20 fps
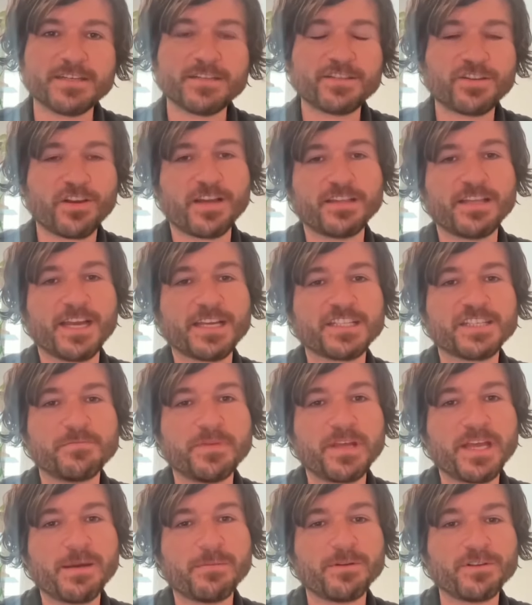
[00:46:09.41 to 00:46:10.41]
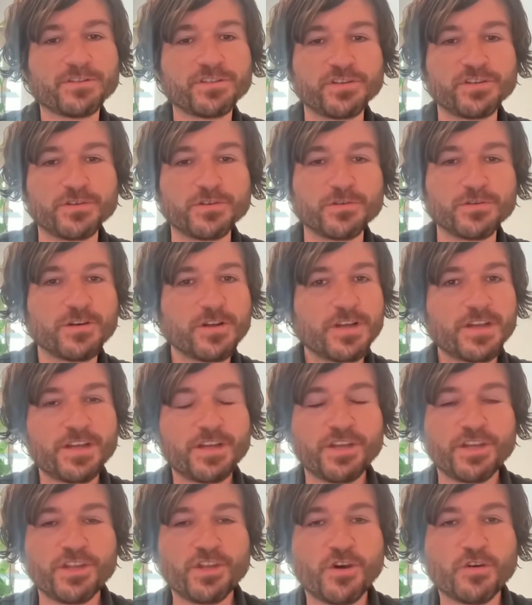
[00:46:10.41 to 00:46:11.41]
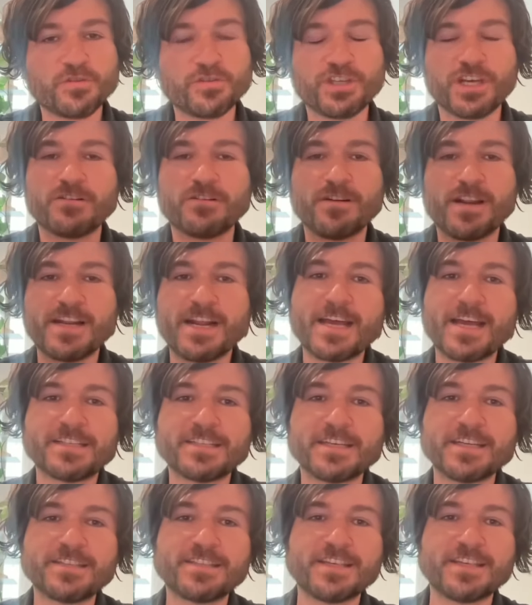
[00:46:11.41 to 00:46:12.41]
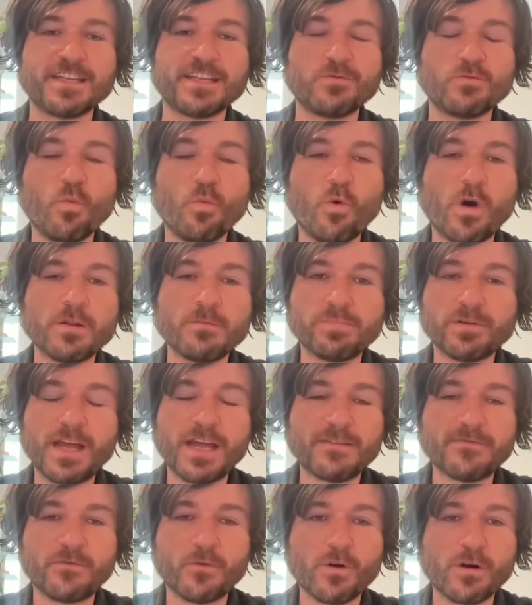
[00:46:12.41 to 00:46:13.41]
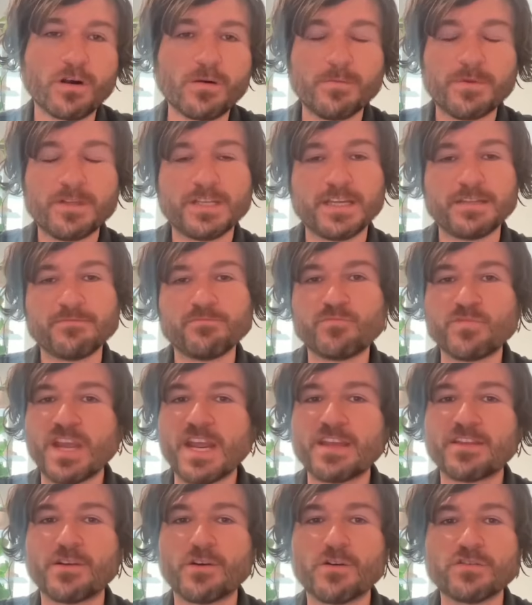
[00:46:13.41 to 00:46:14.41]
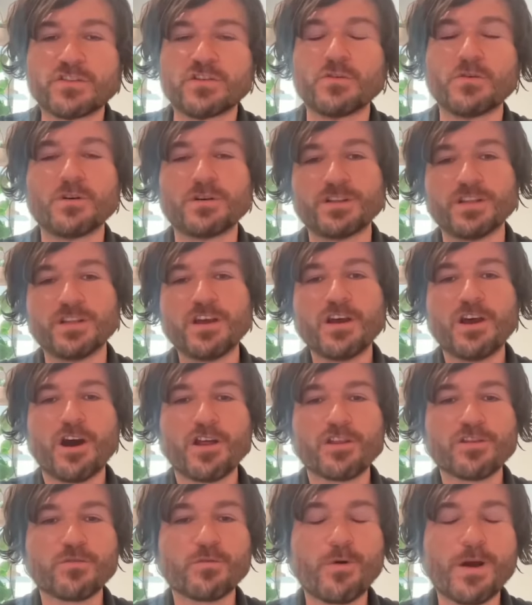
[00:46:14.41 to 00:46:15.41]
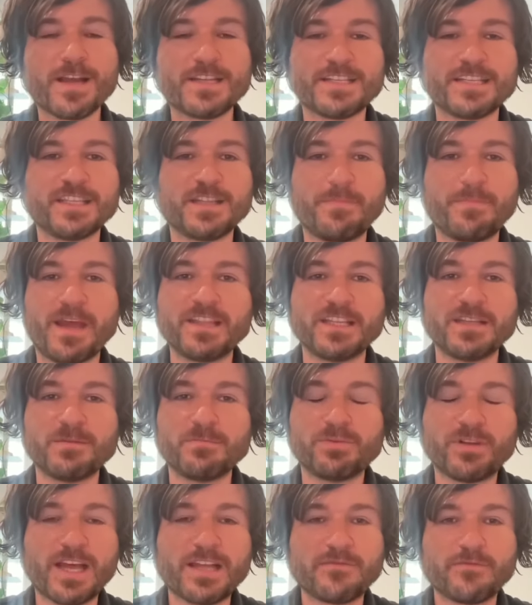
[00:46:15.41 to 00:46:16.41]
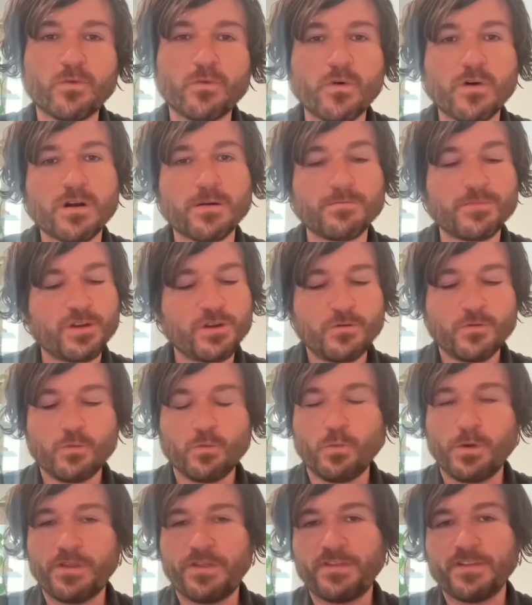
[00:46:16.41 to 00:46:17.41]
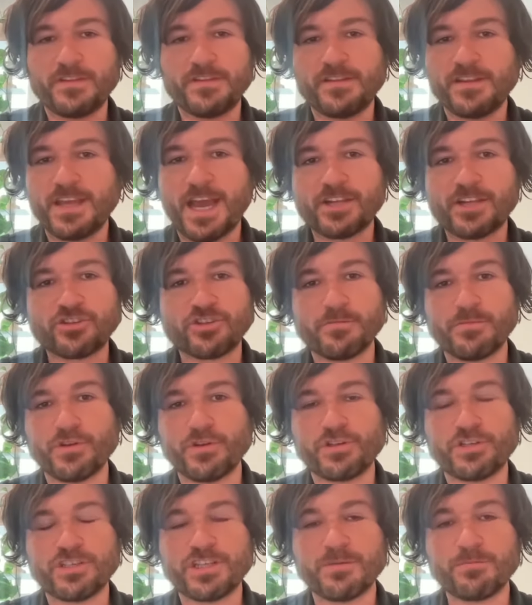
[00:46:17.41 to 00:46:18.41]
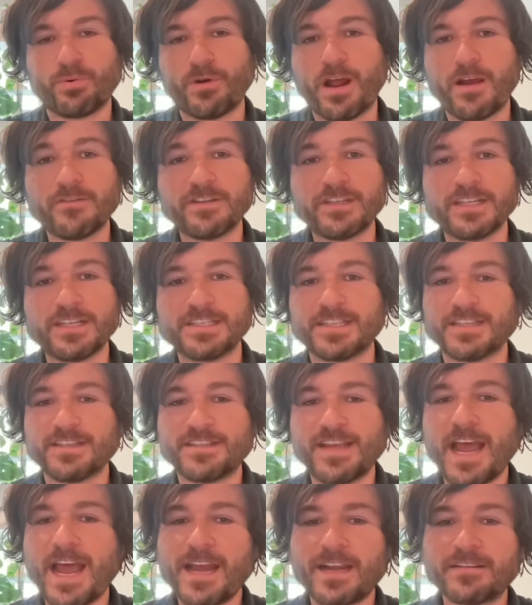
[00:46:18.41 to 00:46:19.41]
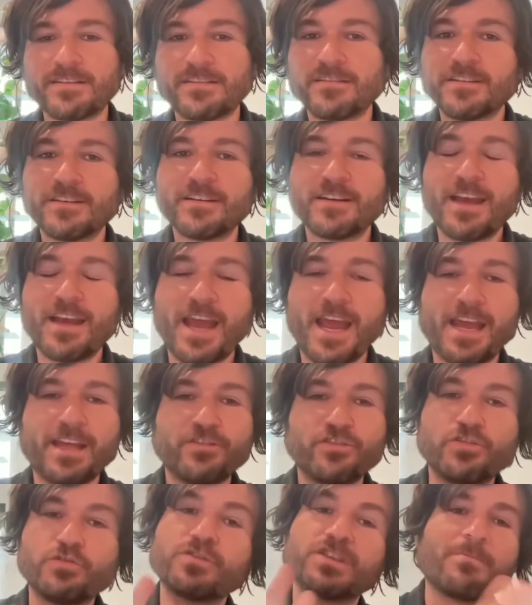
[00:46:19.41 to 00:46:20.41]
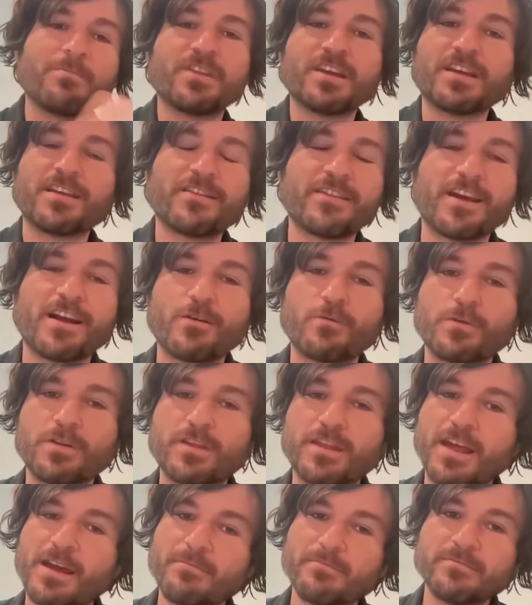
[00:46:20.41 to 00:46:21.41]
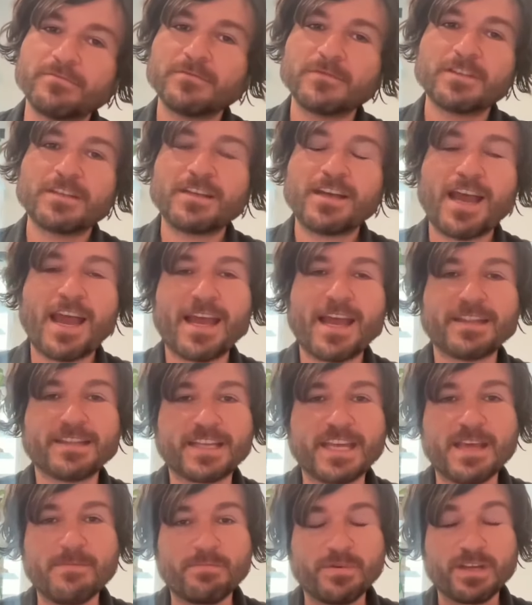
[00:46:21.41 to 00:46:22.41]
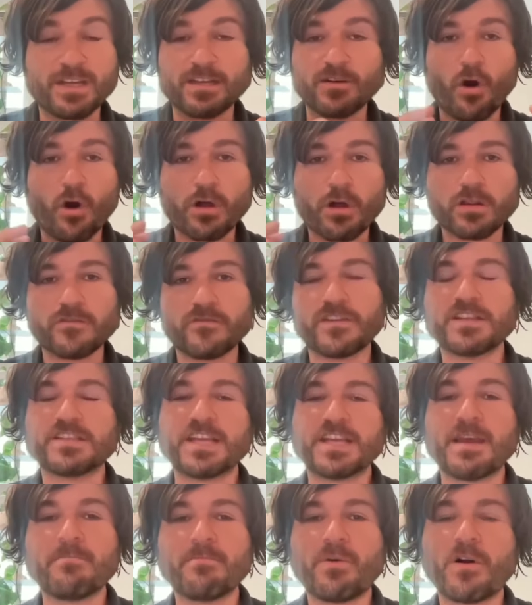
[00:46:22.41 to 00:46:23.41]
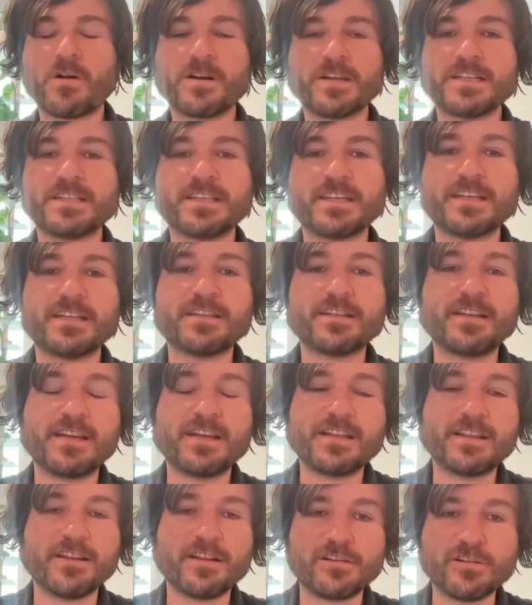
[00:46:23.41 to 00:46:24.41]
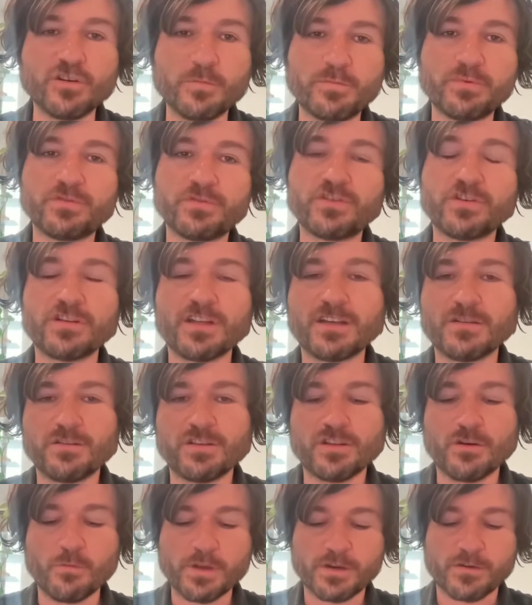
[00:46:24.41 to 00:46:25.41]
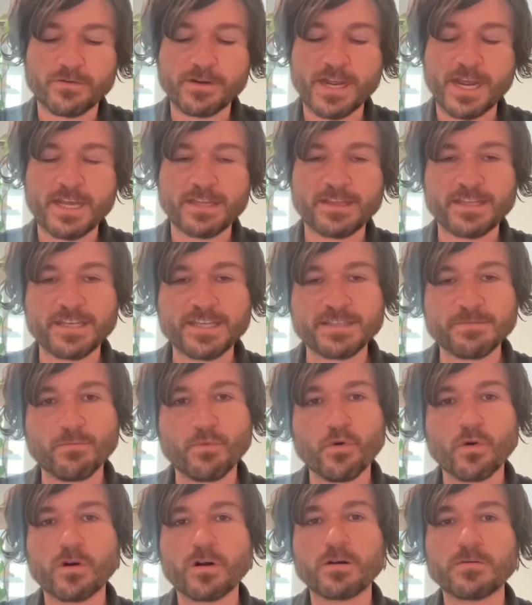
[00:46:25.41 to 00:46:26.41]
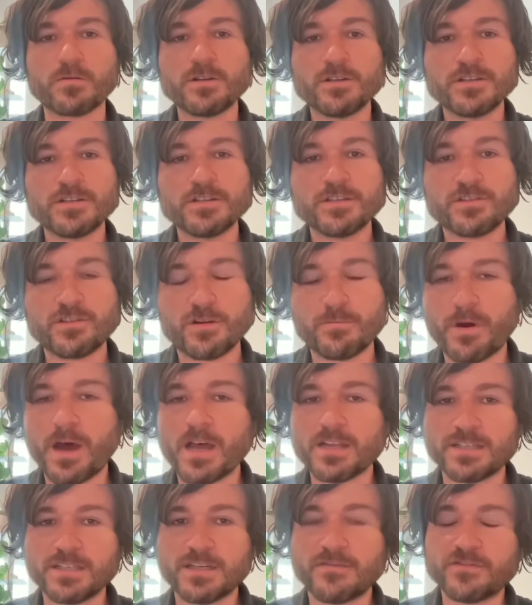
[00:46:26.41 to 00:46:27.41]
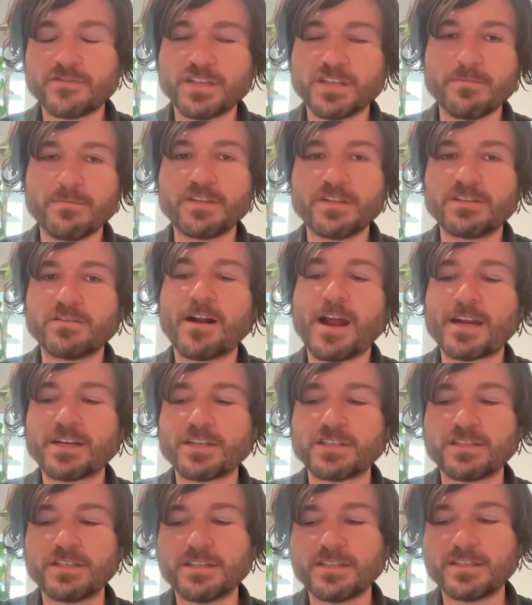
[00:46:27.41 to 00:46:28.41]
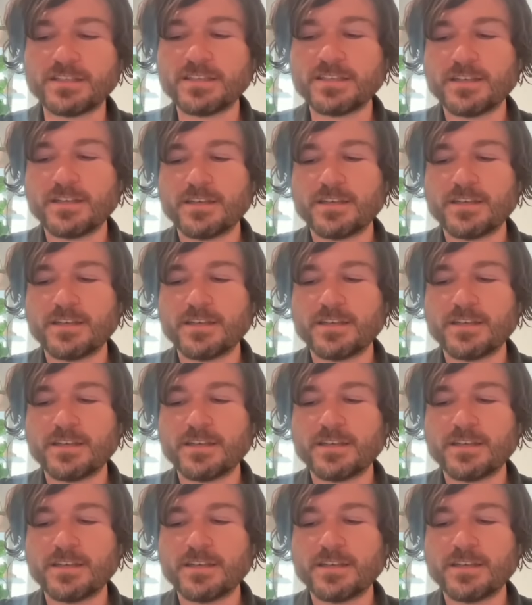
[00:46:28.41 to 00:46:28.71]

So I'd like to be able to, generate assets in one platform and then take those to an otherwise independent platform with the attribution and provenance intact and do something there with them, and keeping all of the same parties in the loop so that, we create these more sort of positive sum interactions.